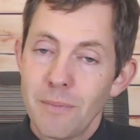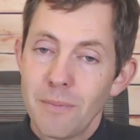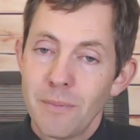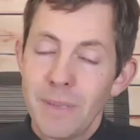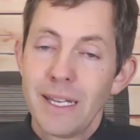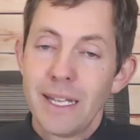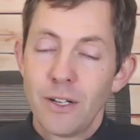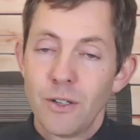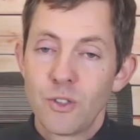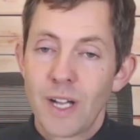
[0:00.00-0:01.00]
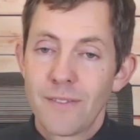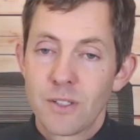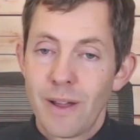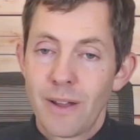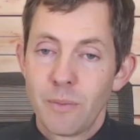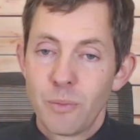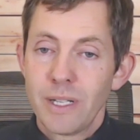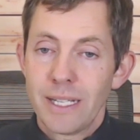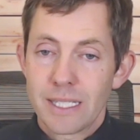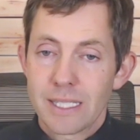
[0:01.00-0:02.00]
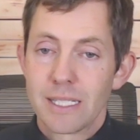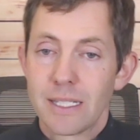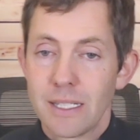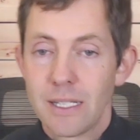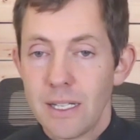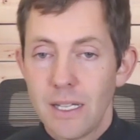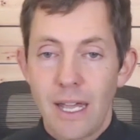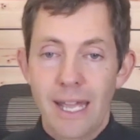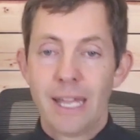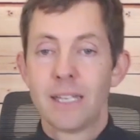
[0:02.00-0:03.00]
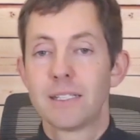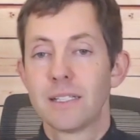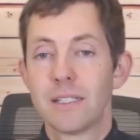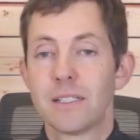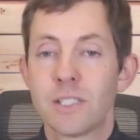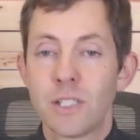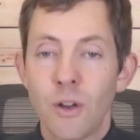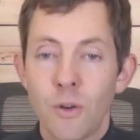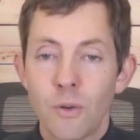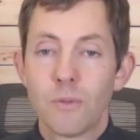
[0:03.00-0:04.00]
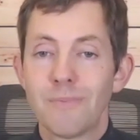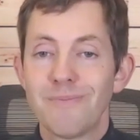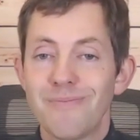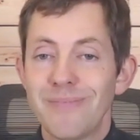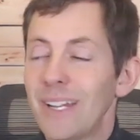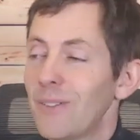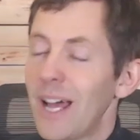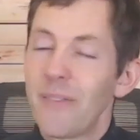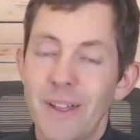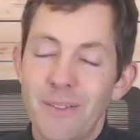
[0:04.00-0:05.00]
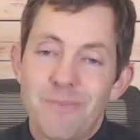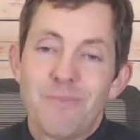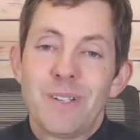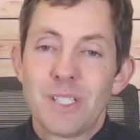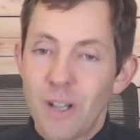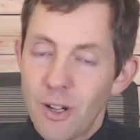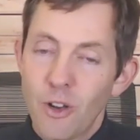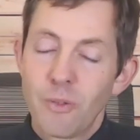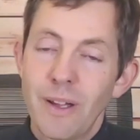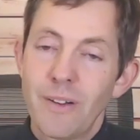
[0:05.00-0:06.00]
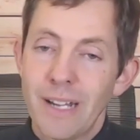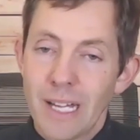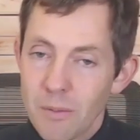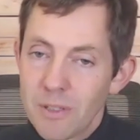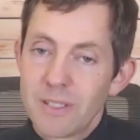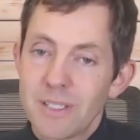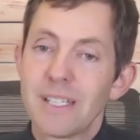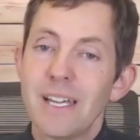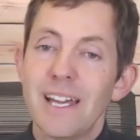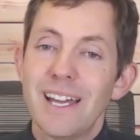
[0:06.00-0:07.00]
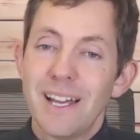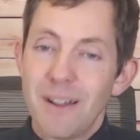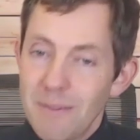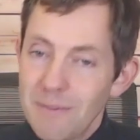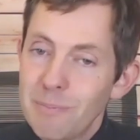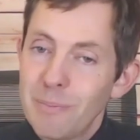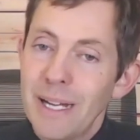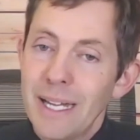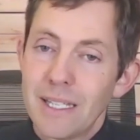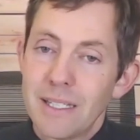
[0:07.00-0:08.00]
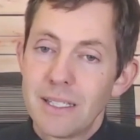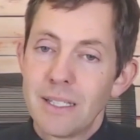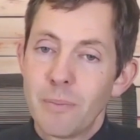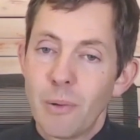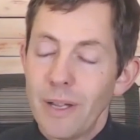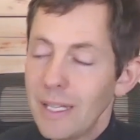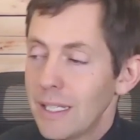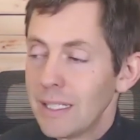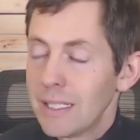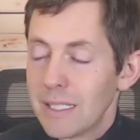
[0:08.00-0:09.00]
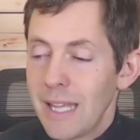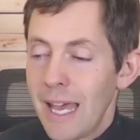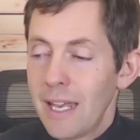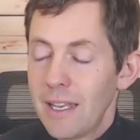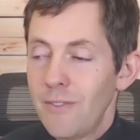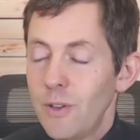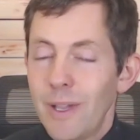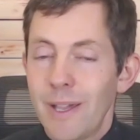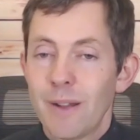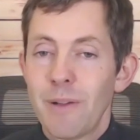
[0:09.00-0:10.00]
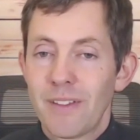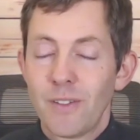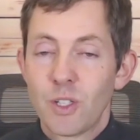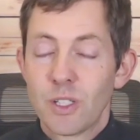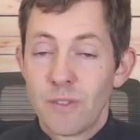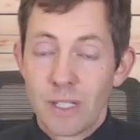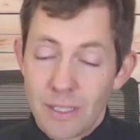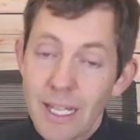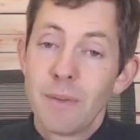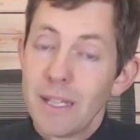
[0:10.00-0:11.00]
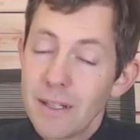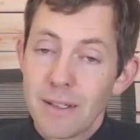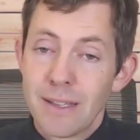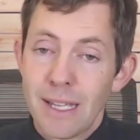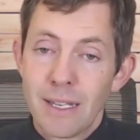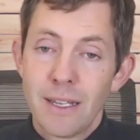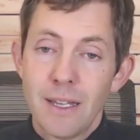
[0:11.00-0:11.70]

meat eater who drives around in a Prius. And so not that we should all go around in Hummers, but the point is that if you care about the future of the climate, then